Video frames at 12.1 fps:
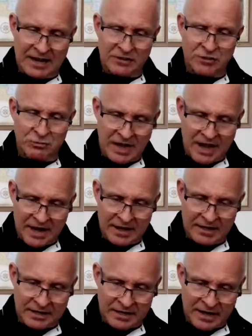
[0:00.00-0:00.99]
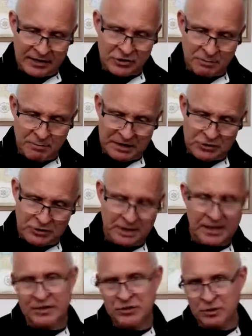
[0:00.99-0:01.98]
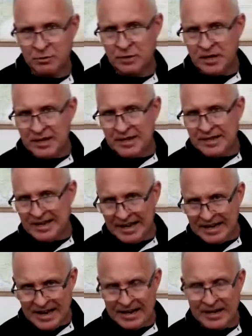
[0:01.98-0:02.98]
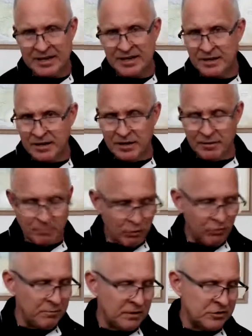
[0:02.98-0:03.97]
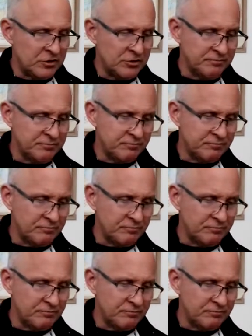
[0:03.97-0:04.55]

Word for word: isotonic, isometric, and isokinetic movements.